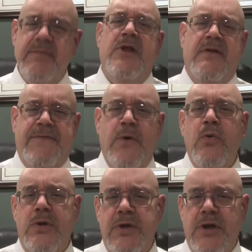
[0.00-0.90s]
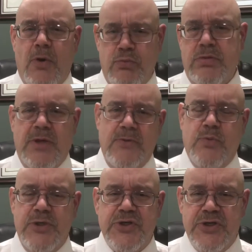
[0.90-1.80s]
me that phone, and I
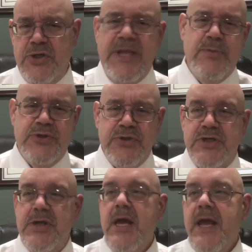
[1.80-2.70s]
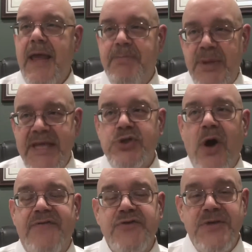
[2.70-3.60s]
want you to delete what you just, police
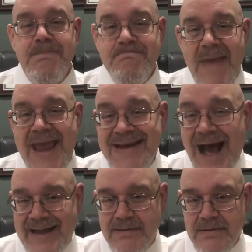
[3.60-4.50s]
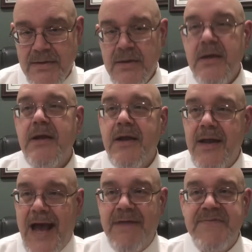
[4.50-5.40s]
officers may not
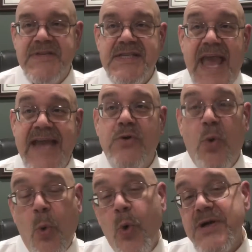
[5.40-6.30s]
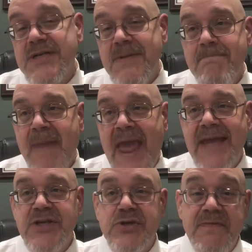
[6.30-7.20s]
confiscate or
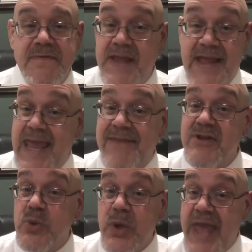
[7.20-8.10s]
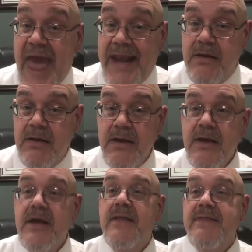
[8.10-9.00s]
demand to view, they can't even look at it.
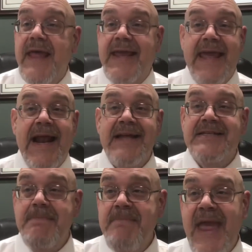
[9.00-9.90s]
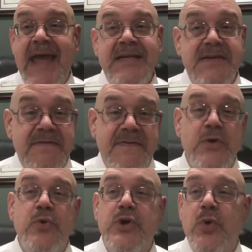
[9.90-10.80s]
They cannot demand to
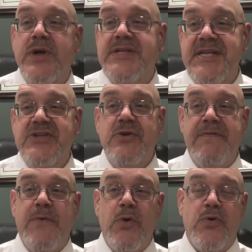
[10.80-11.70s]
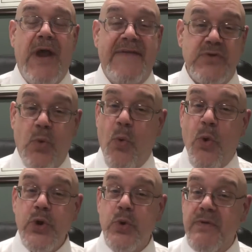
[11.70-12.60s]
view your digital photographs
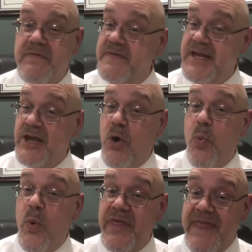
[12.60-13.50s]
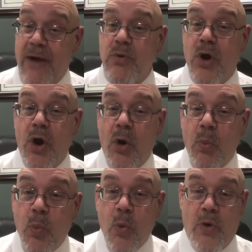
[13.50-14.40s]
or your video without a
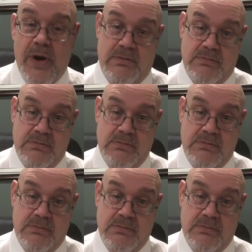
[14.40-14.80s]
warrant.